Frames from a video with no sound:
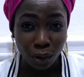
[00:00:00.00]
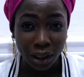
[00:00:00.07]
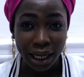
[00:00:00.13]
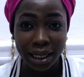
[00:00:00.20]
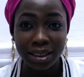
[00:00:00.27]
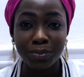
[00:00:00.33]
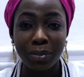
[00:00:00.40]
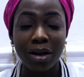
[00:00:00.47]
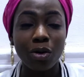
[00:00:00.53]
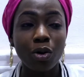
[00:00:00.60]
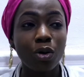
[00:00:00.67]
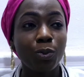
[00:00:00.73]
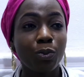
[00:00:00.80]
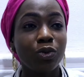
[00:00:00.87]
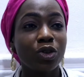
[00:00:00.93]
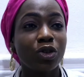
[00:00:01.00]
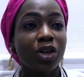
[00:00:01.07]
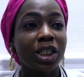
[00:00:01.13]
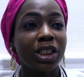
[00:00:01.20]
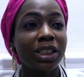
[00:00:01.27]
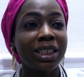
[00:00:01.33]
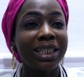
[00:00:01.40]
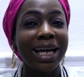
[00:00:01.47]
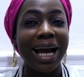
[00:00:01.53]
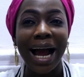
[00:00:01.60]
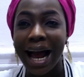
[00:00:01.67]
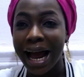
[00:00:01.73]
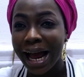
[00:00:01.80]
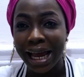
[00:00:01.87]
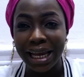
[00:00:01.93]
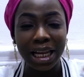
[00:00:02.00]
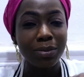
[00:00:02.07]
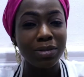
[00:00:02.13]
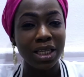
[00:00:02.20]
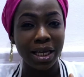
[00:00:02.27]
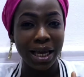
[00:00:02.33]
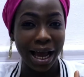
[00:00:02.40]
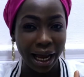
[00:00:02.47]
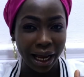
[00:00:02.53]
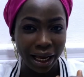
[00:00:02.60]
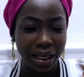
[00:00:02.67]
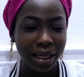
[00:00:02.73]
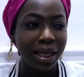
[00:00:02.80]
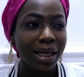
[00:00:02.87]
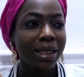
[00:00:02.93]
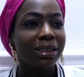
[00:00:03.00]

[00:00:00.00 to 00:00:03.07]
Like, my hope is already high. Let me say high.